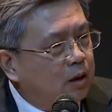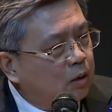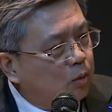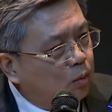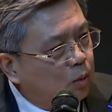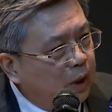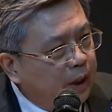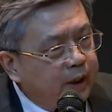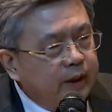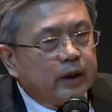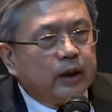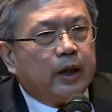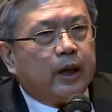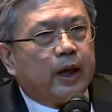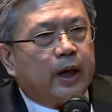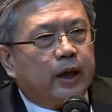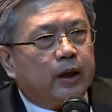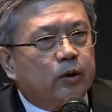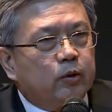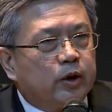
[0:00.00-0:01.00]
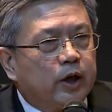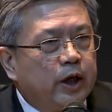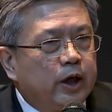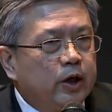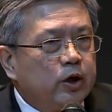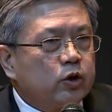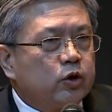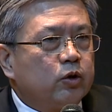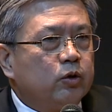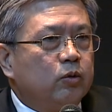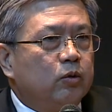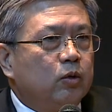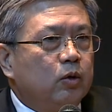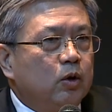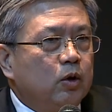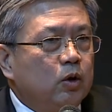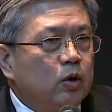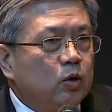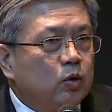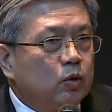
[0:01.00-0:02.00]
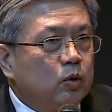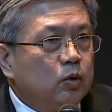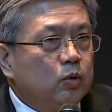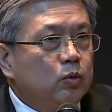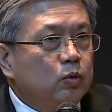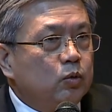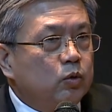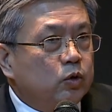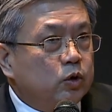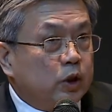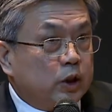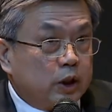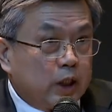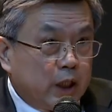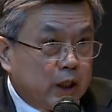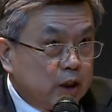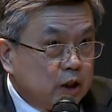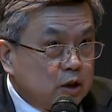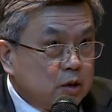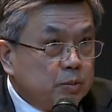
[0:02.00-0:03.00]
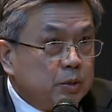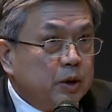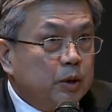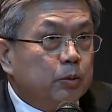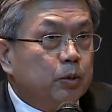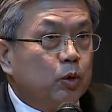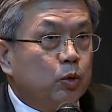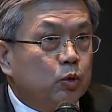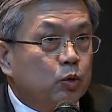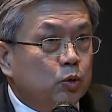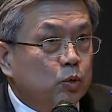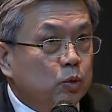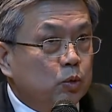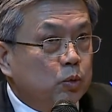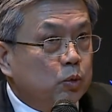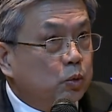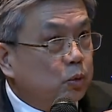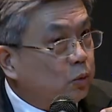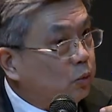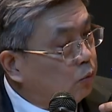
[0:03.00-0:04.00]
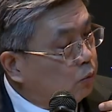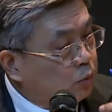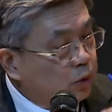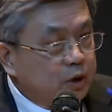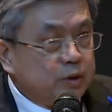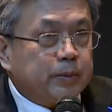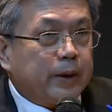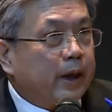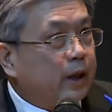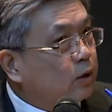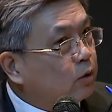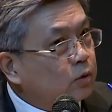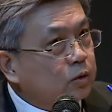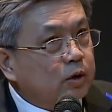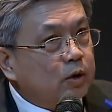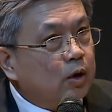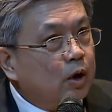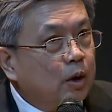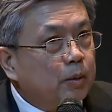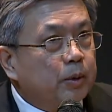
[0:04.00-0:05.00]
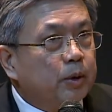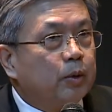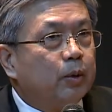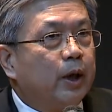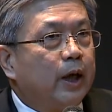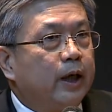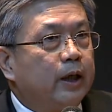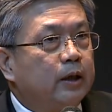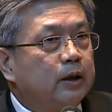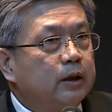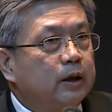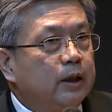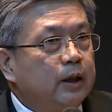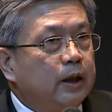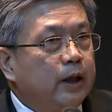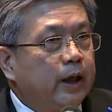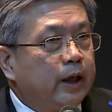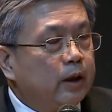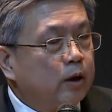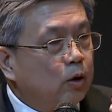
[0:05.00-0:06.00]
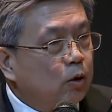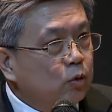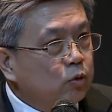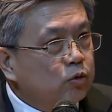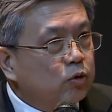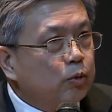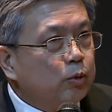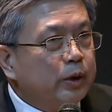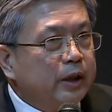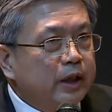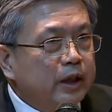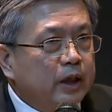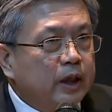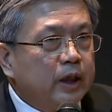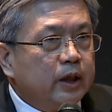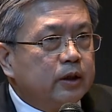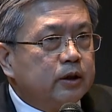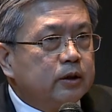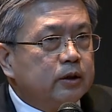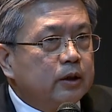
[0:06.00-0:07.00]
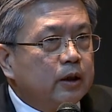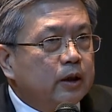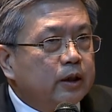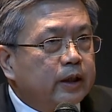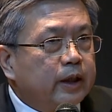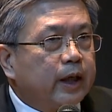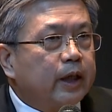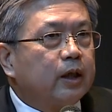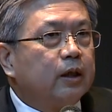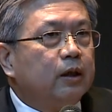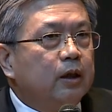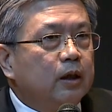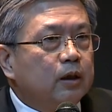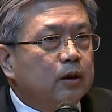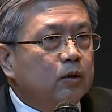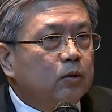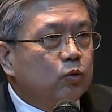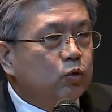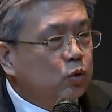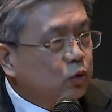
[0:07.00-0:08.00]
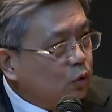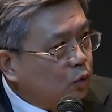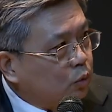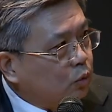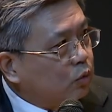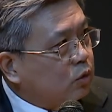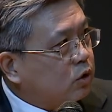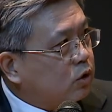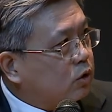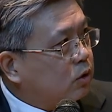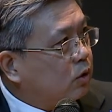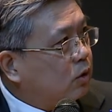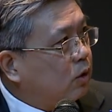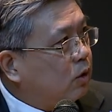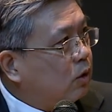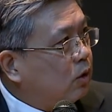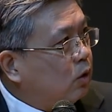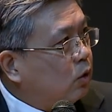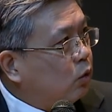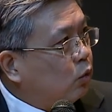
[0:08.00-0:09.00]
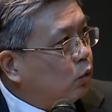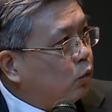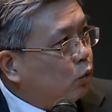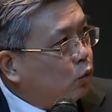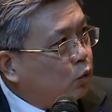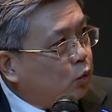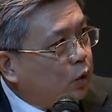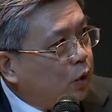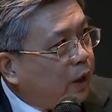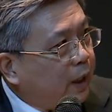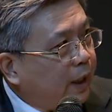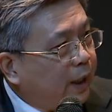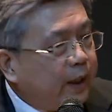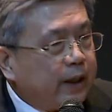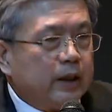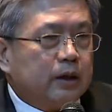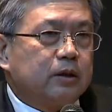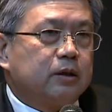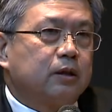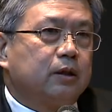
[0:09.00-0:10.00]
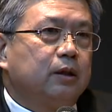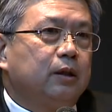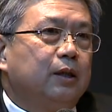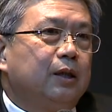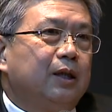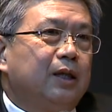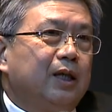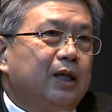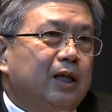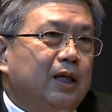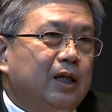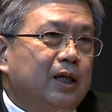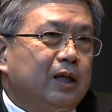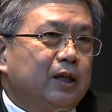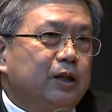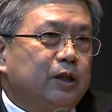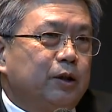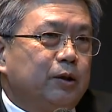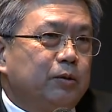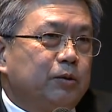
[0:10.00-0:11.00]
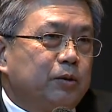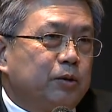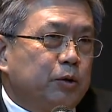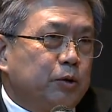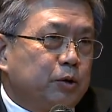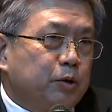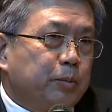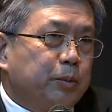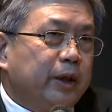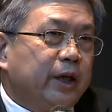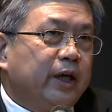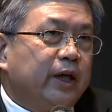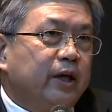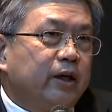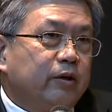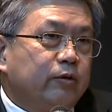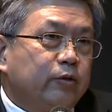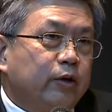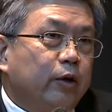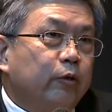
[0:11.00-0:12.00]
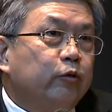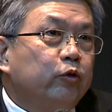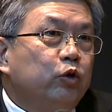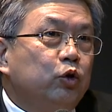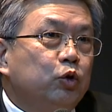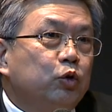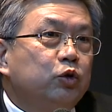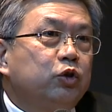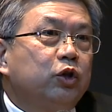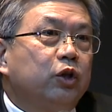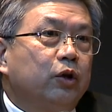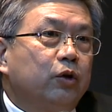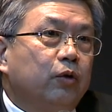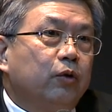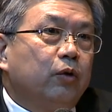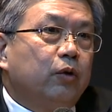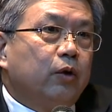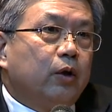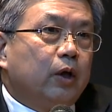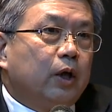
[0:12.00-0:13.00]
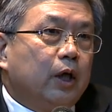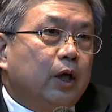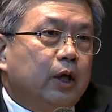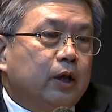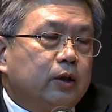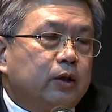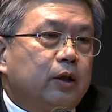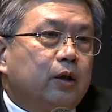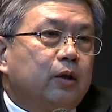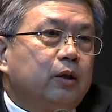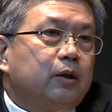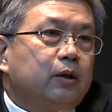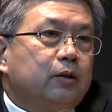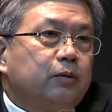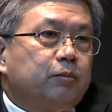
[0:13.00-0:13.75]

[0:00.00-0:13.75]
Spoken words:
wide education to the Chinese people to respect to the copyright. And also we need technical tools to trace the behavior of using the